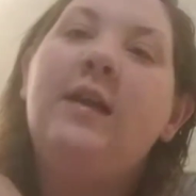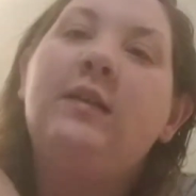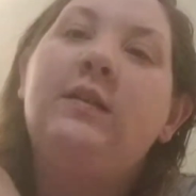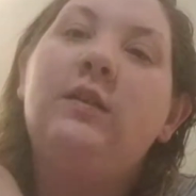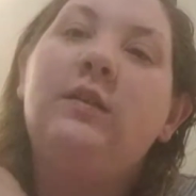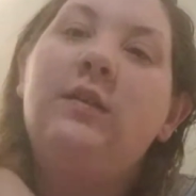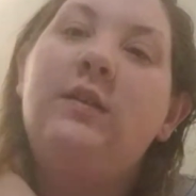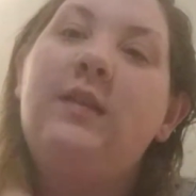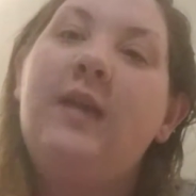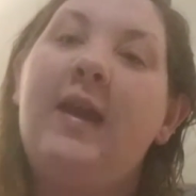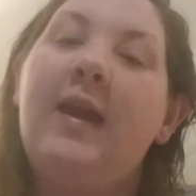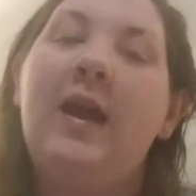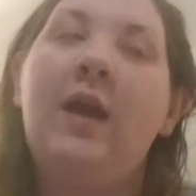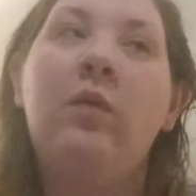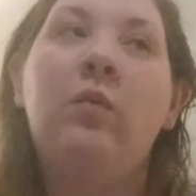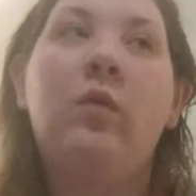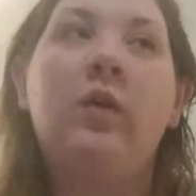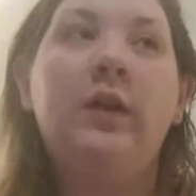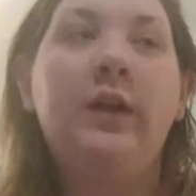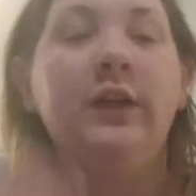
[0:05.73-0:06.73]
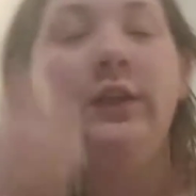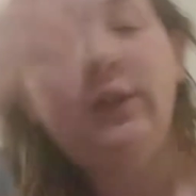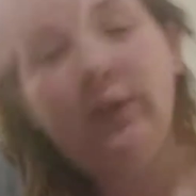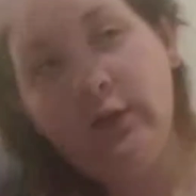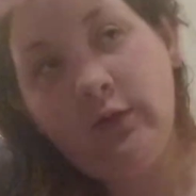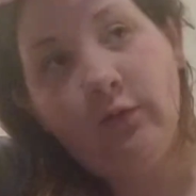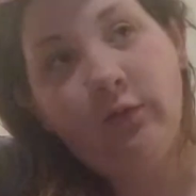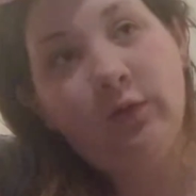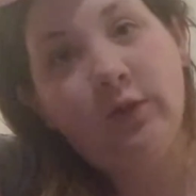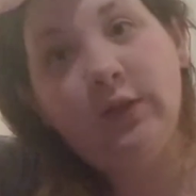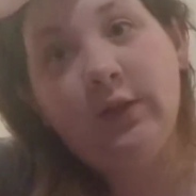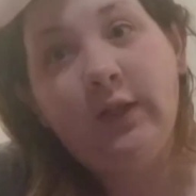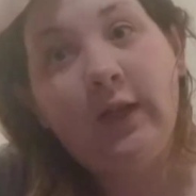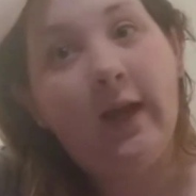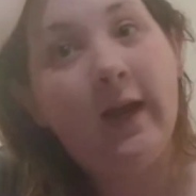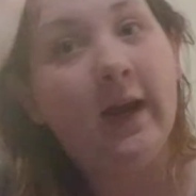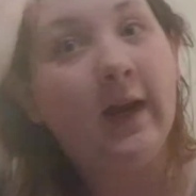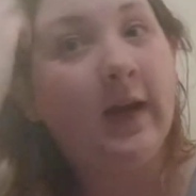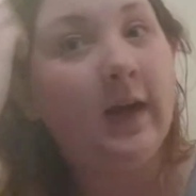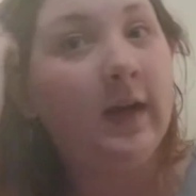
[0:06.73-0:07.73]
So today I wanted to
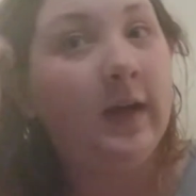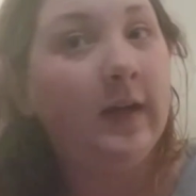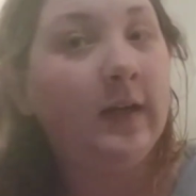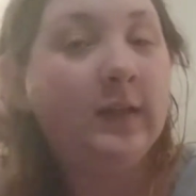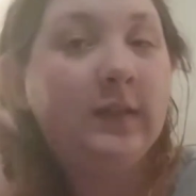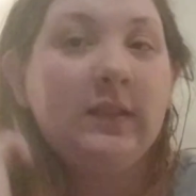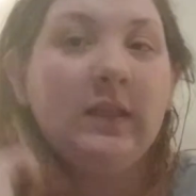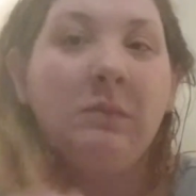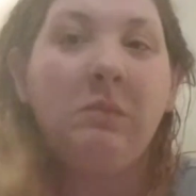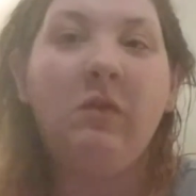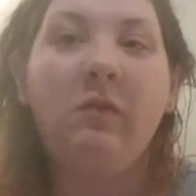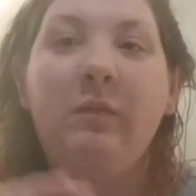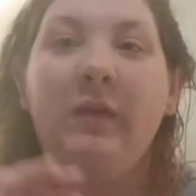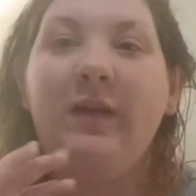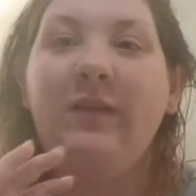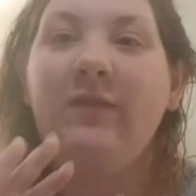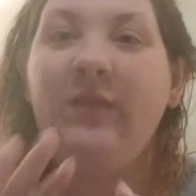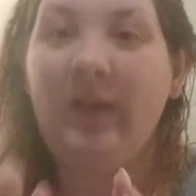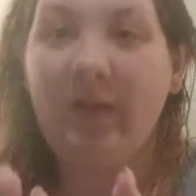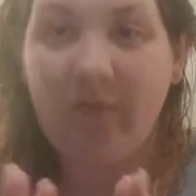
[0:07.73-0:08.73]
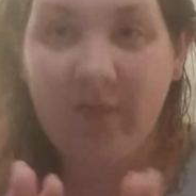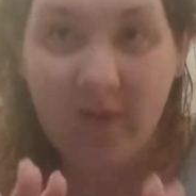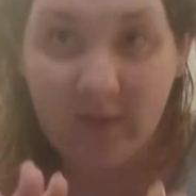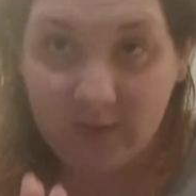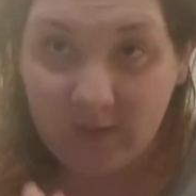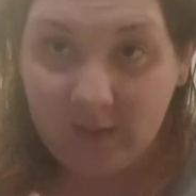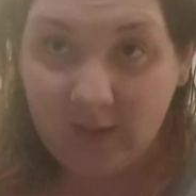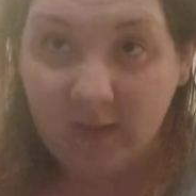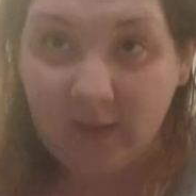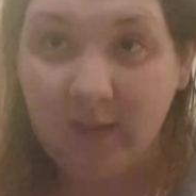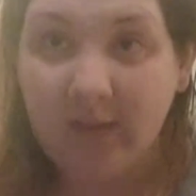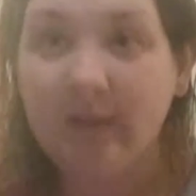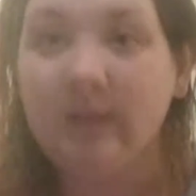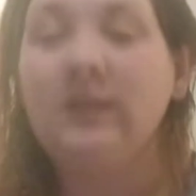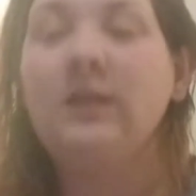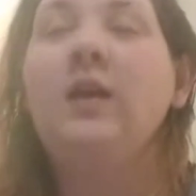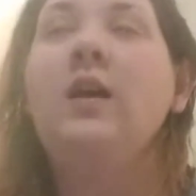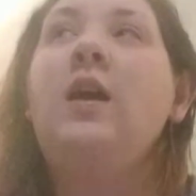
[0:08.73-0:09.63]
share some of my favorite things.